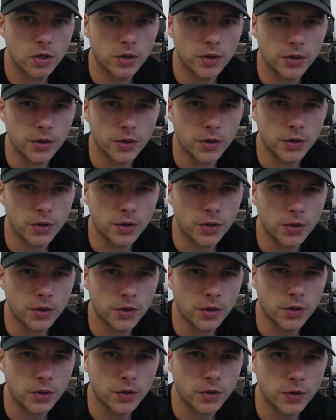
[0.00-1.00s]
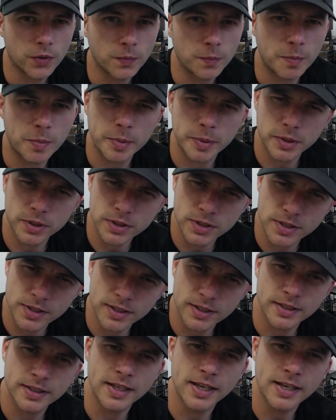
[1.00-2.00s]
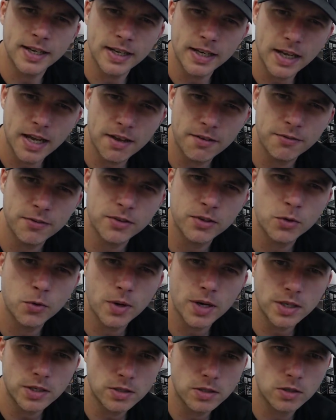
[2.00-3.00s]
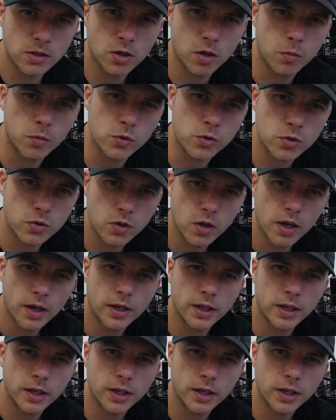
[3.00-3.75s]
But then I have a question, Kobus.